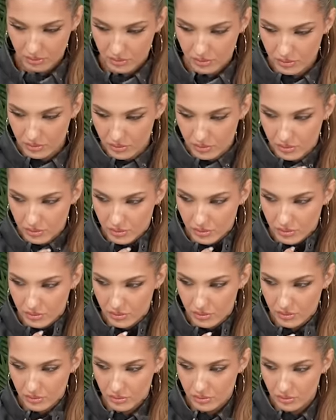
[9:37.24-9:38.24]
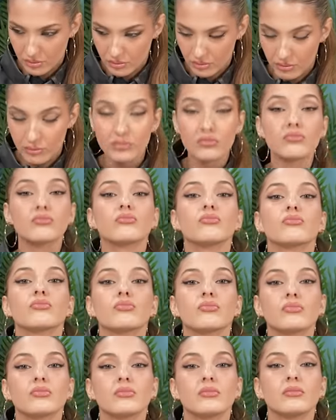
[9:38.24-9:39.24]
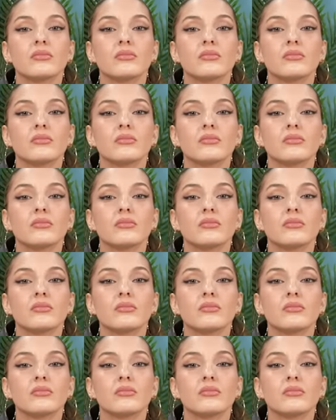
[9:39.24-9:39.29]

[no speech]